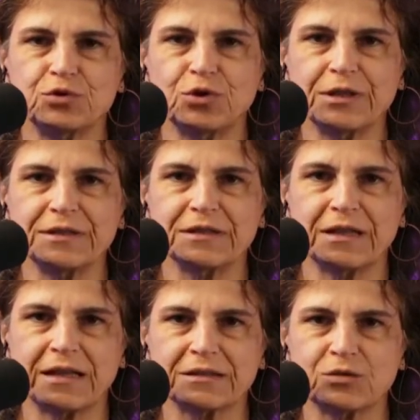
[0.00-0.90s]
during
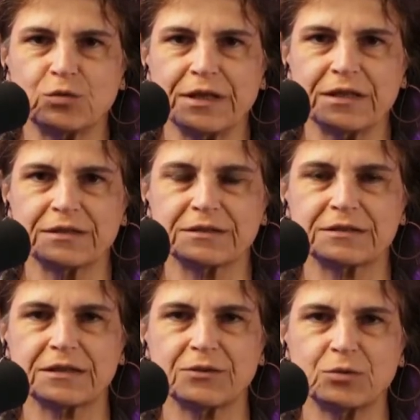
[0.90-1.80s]
the last
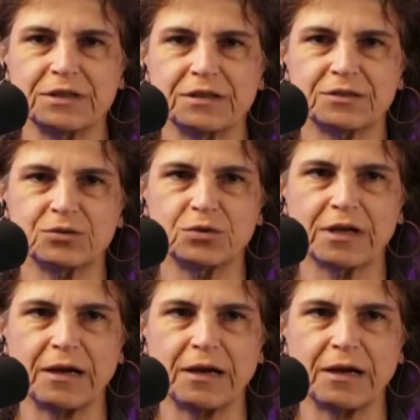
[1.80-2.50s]
weeks with the two